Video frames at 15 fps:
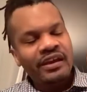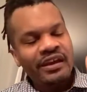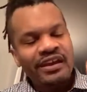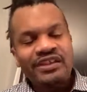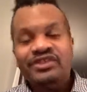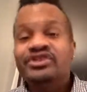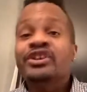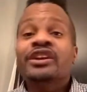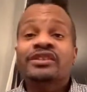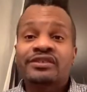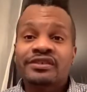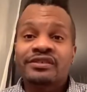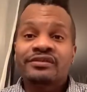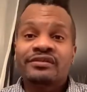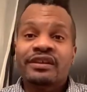
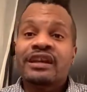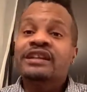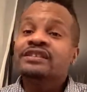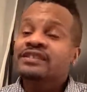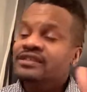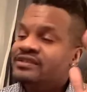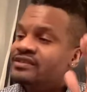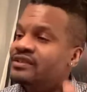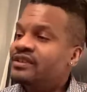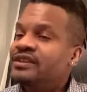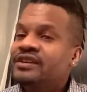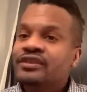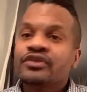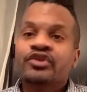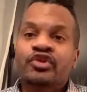Jason is
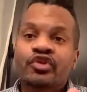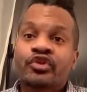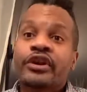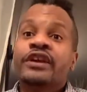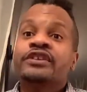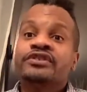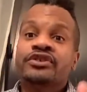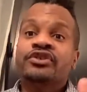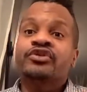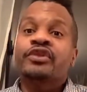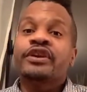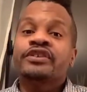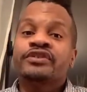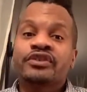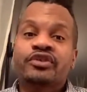indeed crazy,
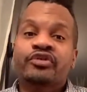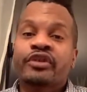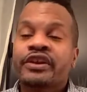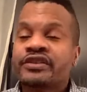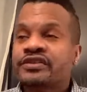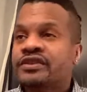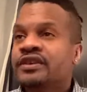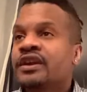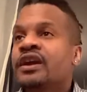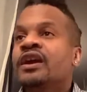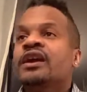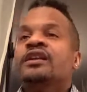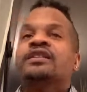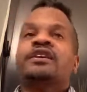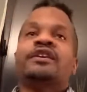crazy, crazy.
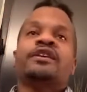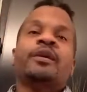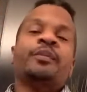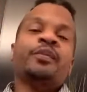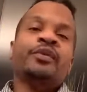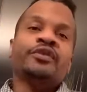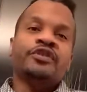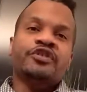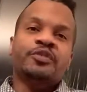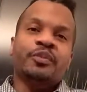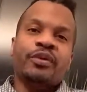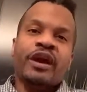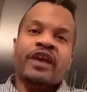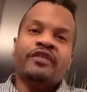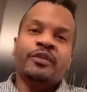They up on this
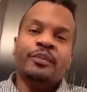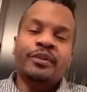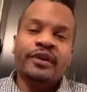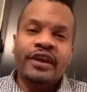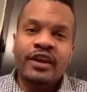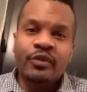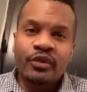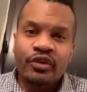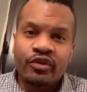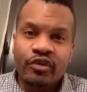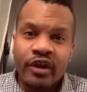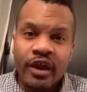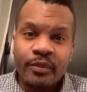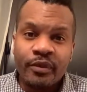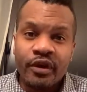private plane with
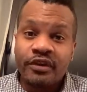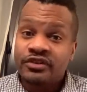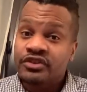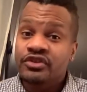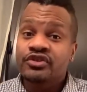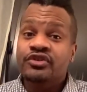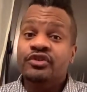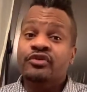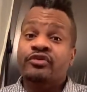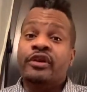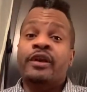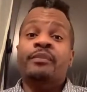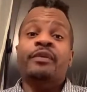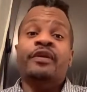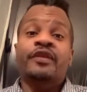grandma. She's the
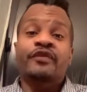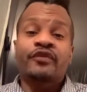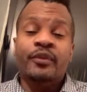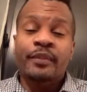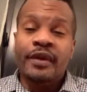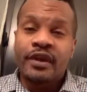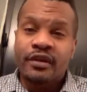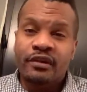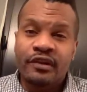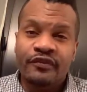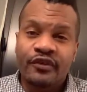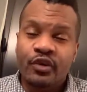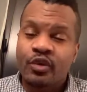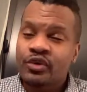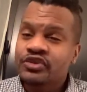grandmother from hell, of
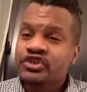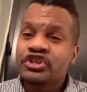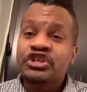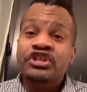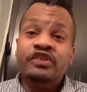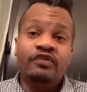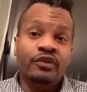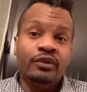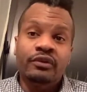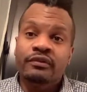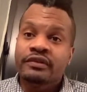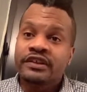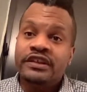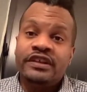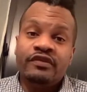course. Evil.
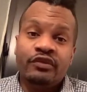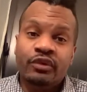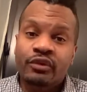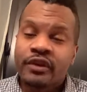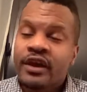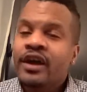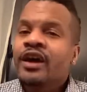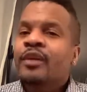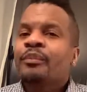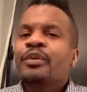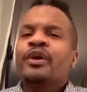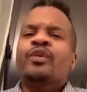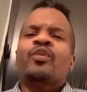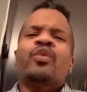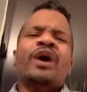
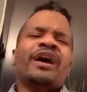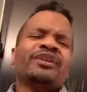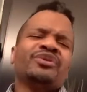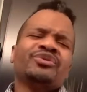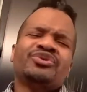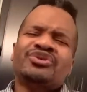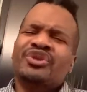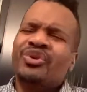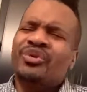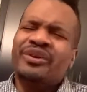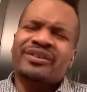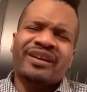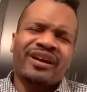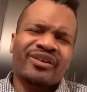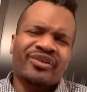But why you choking
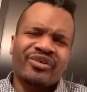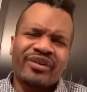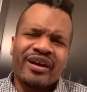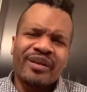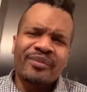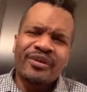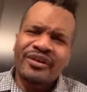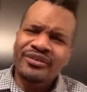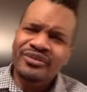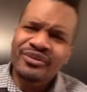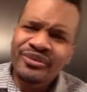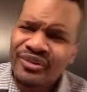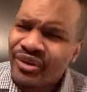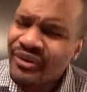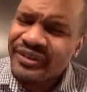out grandma? You
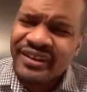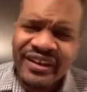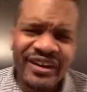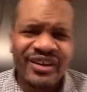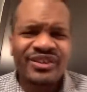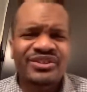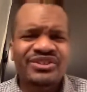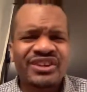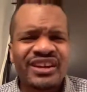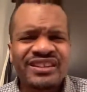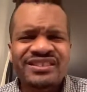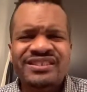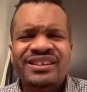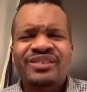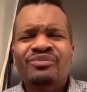going to hell,
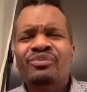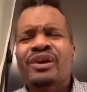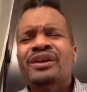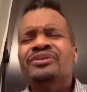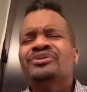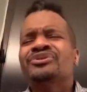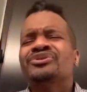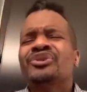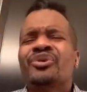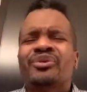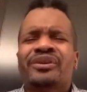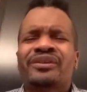Jason? Why you choking